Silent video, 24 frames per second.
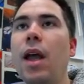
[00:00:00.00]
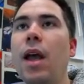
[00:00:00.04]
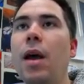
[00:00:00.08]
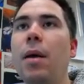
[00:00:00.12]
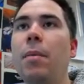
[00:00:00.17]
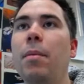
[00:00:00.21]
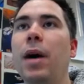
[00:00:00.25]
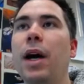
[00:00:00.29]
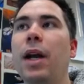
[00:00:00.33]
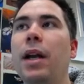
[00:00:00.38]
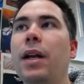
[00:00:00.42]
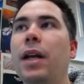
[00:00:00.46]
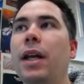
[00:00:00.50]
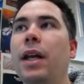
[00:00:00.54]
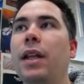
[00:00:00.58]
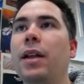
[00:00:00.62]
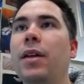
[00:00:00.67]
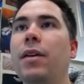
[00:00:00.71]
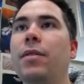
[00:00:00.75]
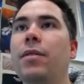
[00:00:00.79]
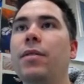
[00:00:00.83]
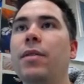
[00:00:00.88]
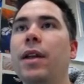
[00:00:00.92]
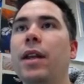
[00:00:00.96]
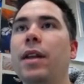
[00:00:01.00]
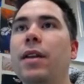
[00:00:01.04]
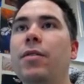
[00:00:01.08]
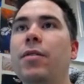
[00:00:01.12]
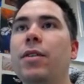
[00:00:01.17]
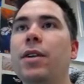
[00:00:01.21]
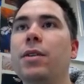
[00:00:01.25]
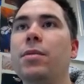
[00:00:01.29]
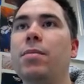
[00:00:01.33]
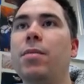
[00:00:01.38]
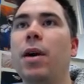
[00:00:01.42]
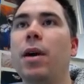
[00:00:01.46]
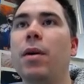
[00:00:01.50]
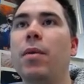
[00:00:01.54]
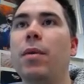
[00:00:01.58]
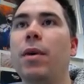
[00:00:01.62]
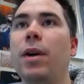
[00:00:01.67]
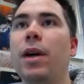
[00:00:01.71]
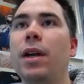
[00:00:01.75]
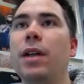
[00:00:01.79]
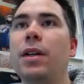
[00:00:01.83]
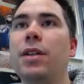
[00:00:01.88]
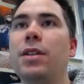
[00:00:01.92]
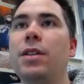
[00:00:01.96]
But in the first part, we're
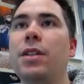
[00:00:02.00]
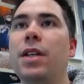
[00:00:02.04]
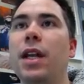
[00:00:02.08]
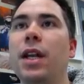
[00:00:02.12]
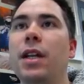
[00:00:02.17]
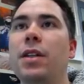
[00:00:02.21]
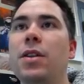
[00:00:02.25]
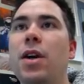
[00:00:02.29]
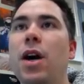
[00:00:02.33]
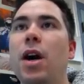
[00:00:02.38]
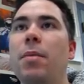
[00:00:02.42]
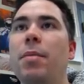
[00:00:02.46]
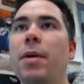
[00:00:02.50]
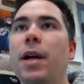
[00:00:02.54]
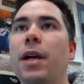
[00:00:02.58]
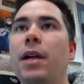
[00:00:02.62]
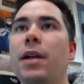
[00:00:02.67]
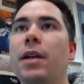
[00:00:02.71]
going to just hit a topic,